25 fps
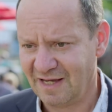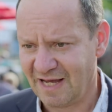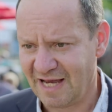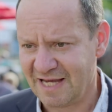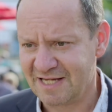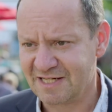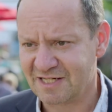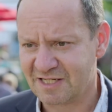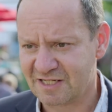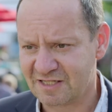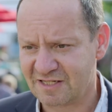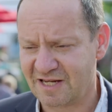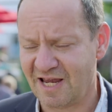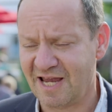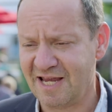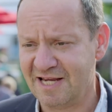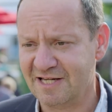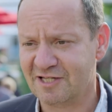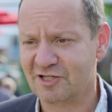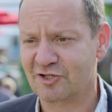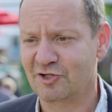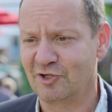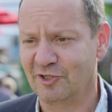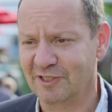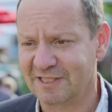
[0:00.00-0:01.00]
a
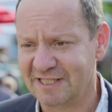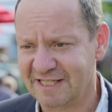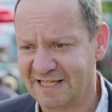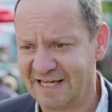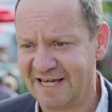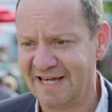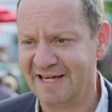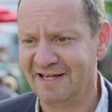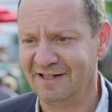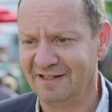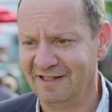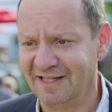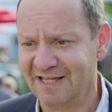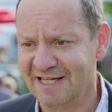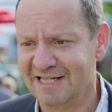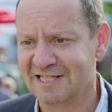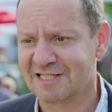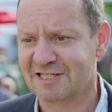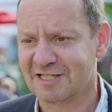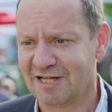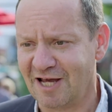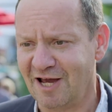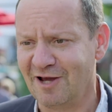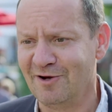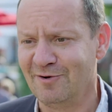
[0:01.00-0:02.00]
state could kill
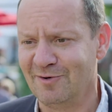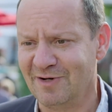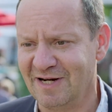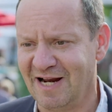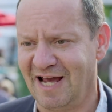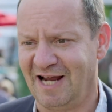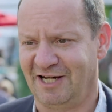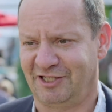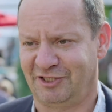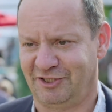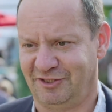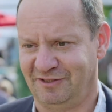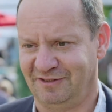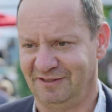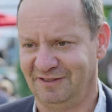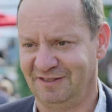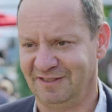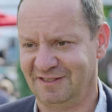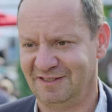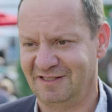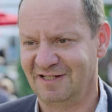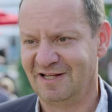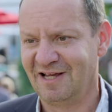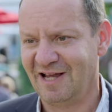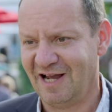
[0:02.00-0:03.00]
its own nationals,
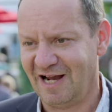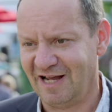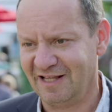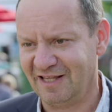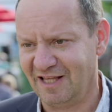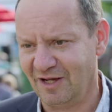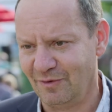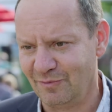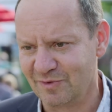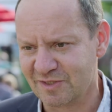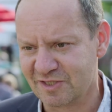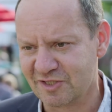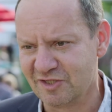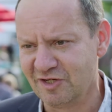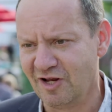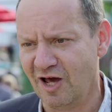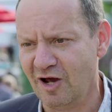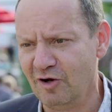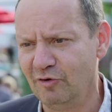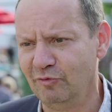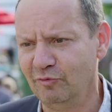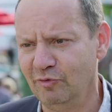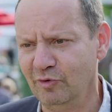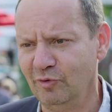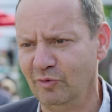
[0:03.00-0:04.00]
and there was
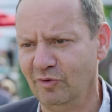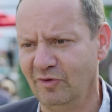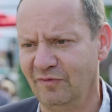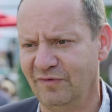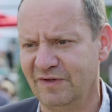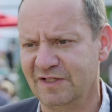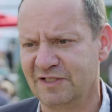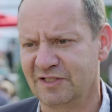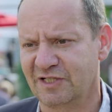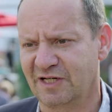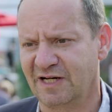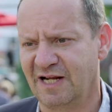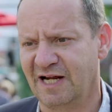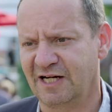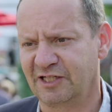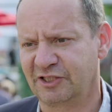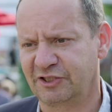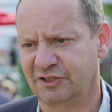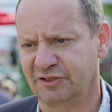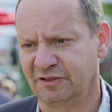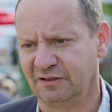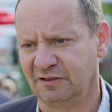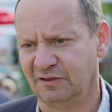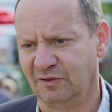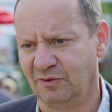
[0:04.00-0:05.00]
no rule of
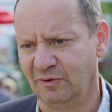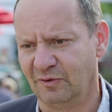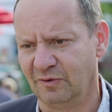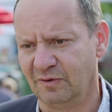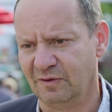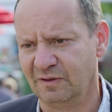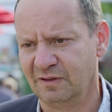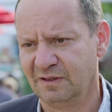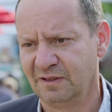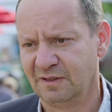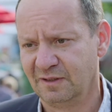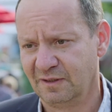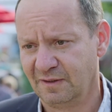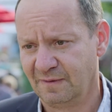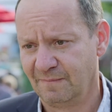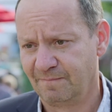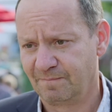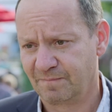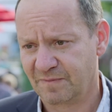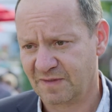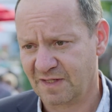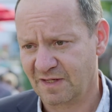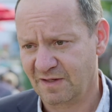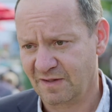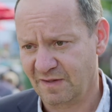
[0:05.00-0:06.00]
international law
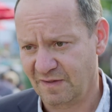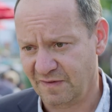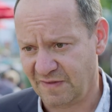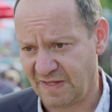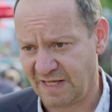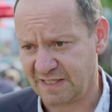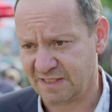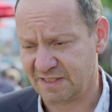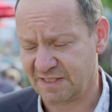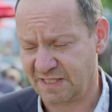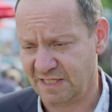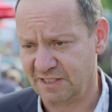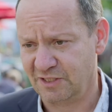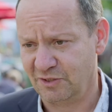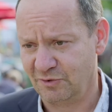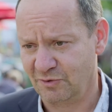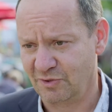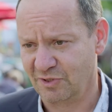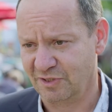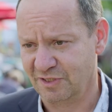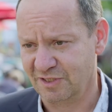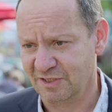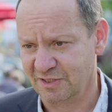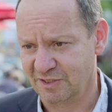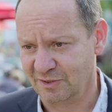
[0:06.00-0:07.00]
that said you
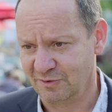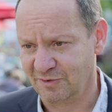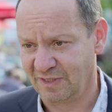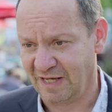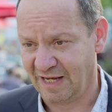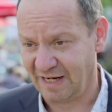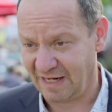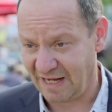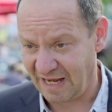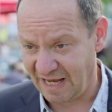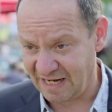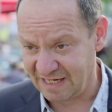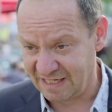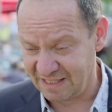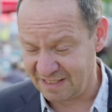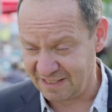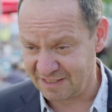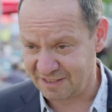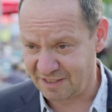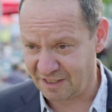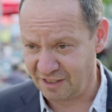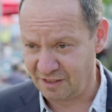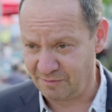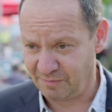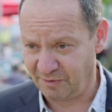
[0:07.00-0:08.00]
couldn't do that. And it
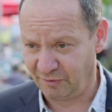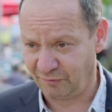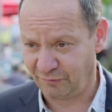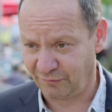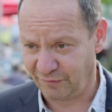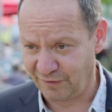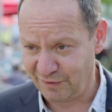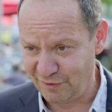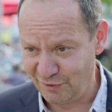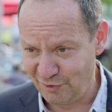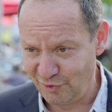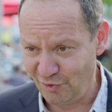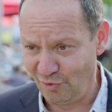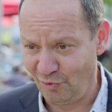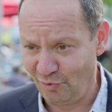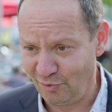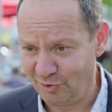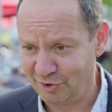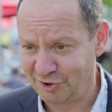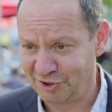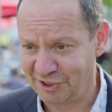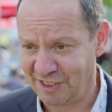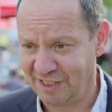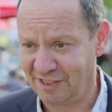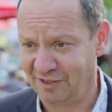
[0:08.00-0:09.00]
is going to be for
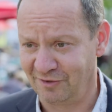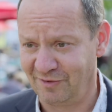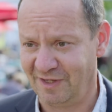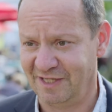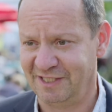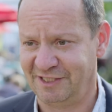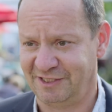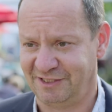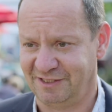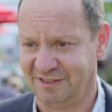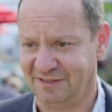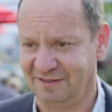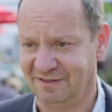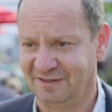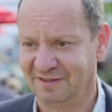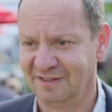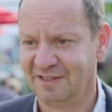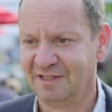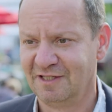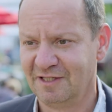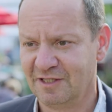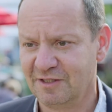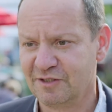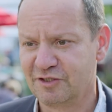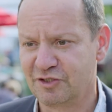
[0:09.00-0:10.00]
your generation
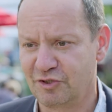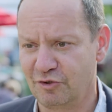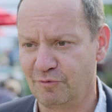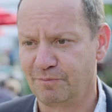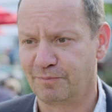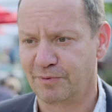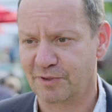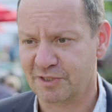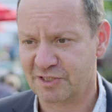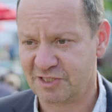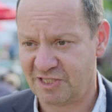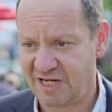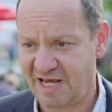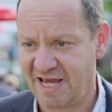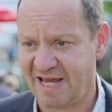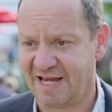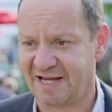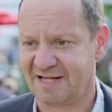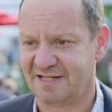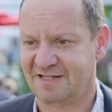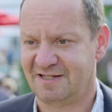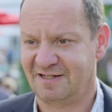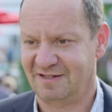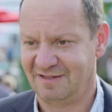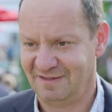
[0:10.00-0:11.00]
to
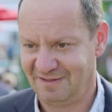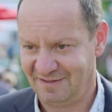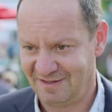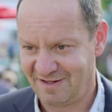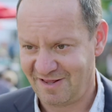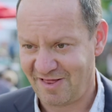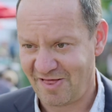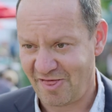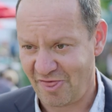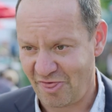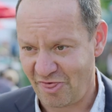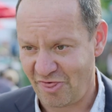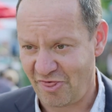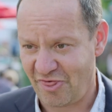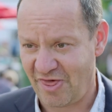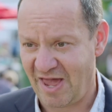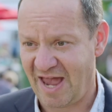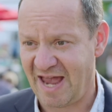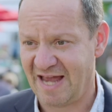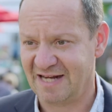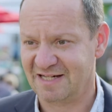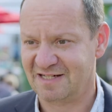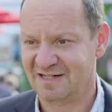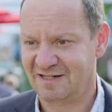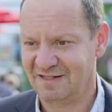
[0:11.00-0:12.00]
protect
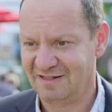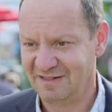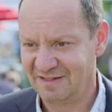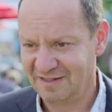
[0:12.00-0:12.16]
that